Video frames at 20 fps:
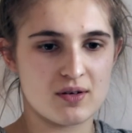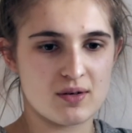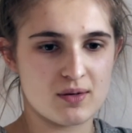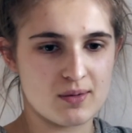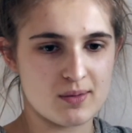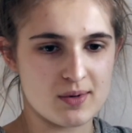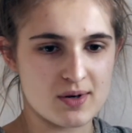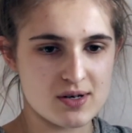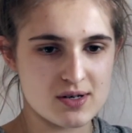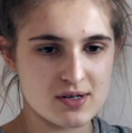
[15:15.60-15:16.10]

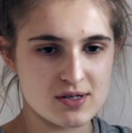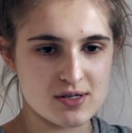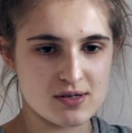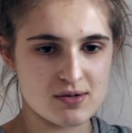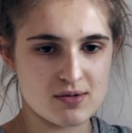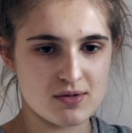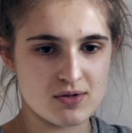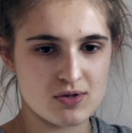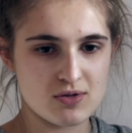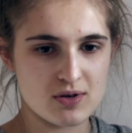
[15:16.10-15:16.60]
1, 2,
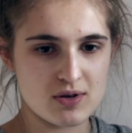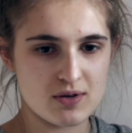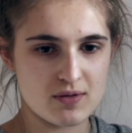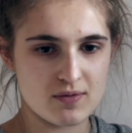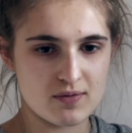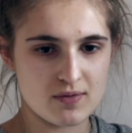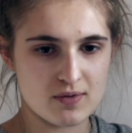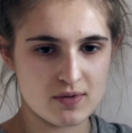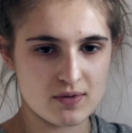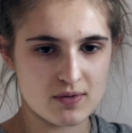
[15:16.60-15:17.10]
3, 4,
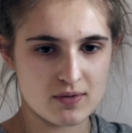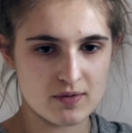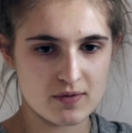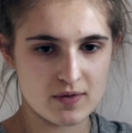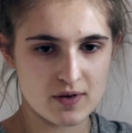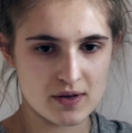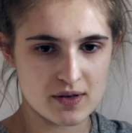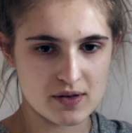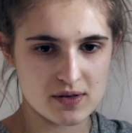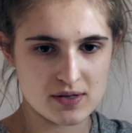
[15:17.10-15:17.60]

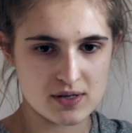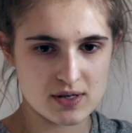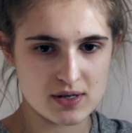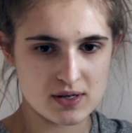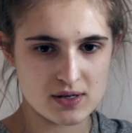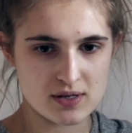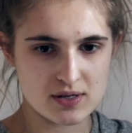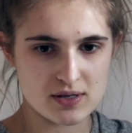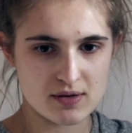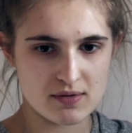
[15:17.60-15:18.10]
5, 6,
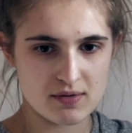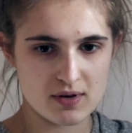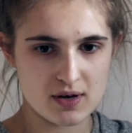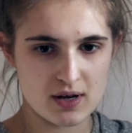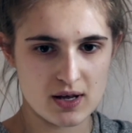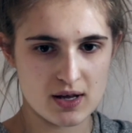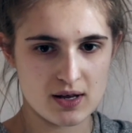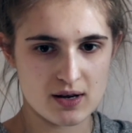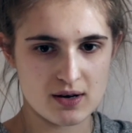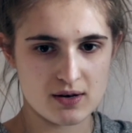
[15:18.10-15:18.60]
7,
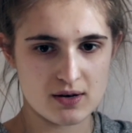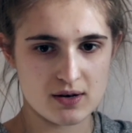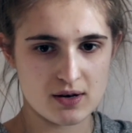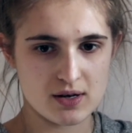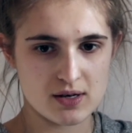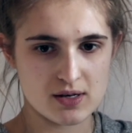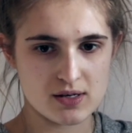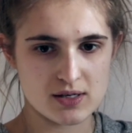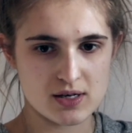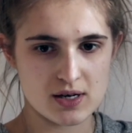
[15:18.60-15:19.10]
8, 9,
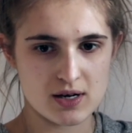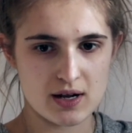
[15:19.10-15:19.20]
10,